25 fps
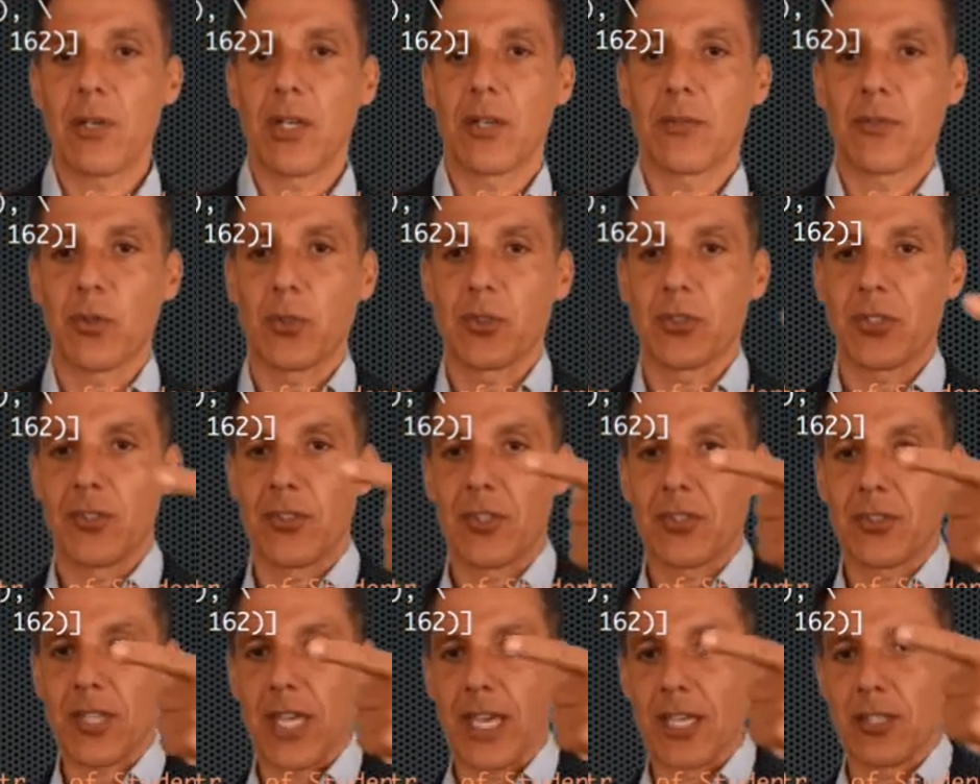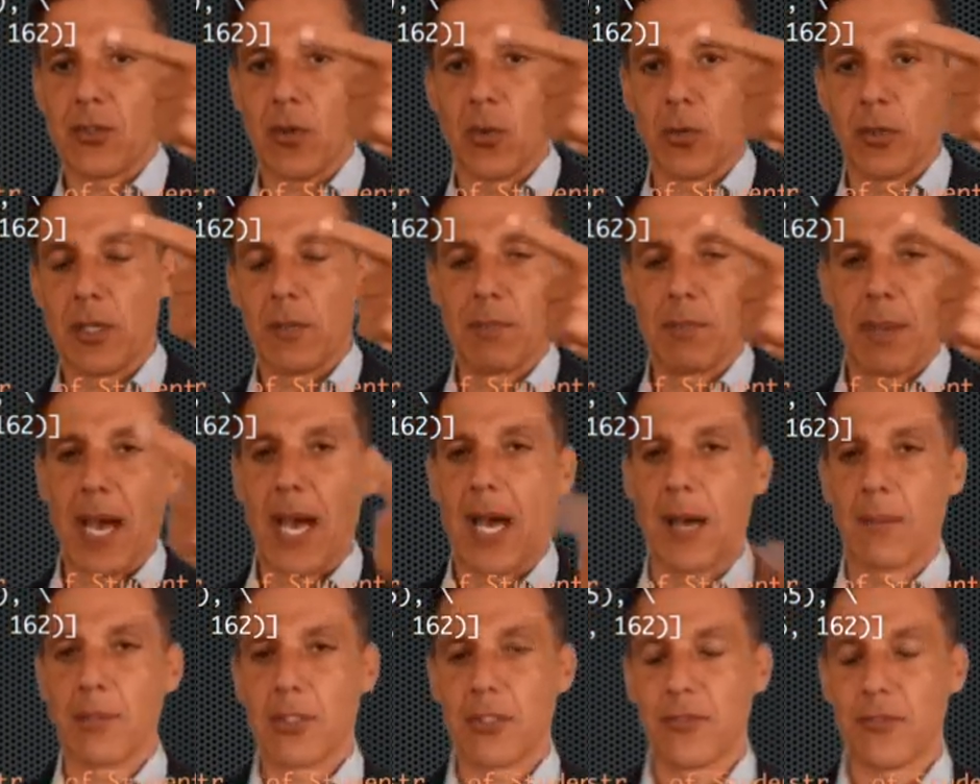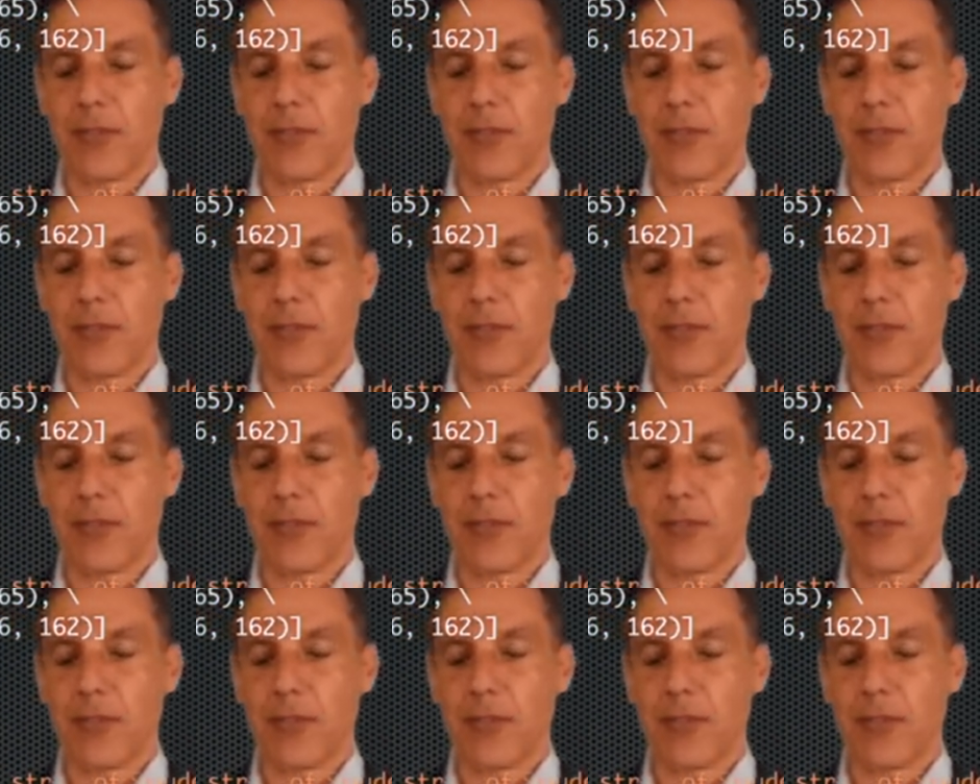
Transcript: And of course, in this case, only Bob is